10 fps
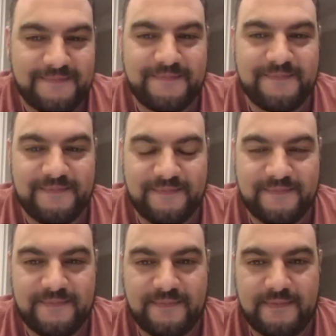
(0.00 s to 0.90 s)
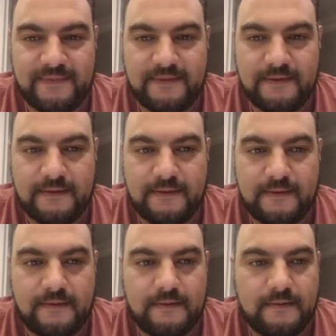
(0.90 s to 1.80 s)

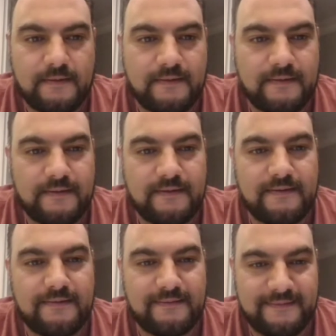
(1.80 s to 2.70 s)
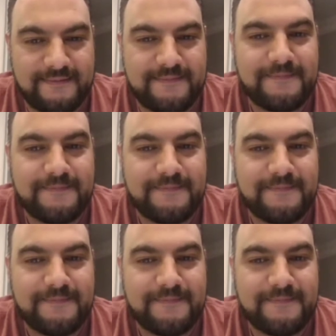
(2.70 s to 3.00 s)
(not speaking)